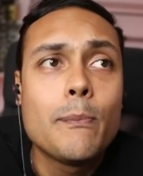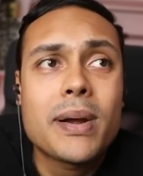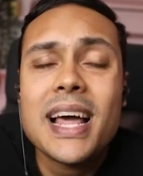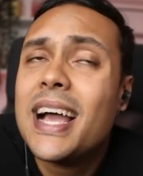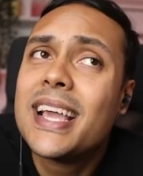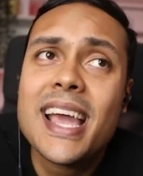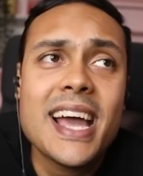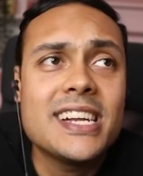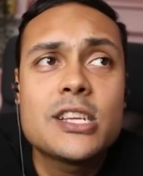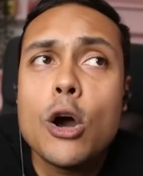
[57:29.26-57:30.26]
Black
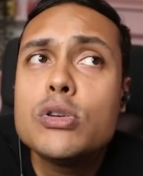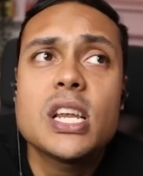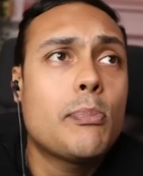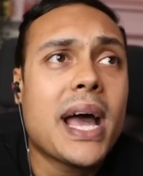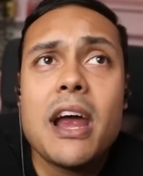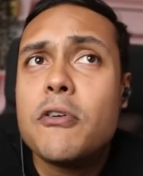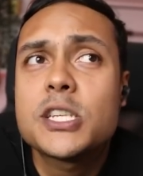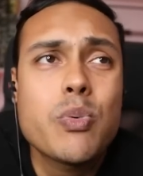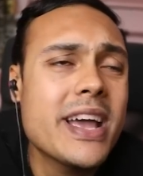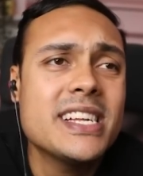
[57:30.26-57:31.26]
Cat, go to
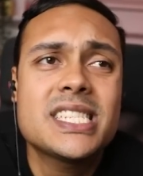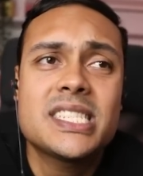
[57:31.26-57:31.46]
Paris where it's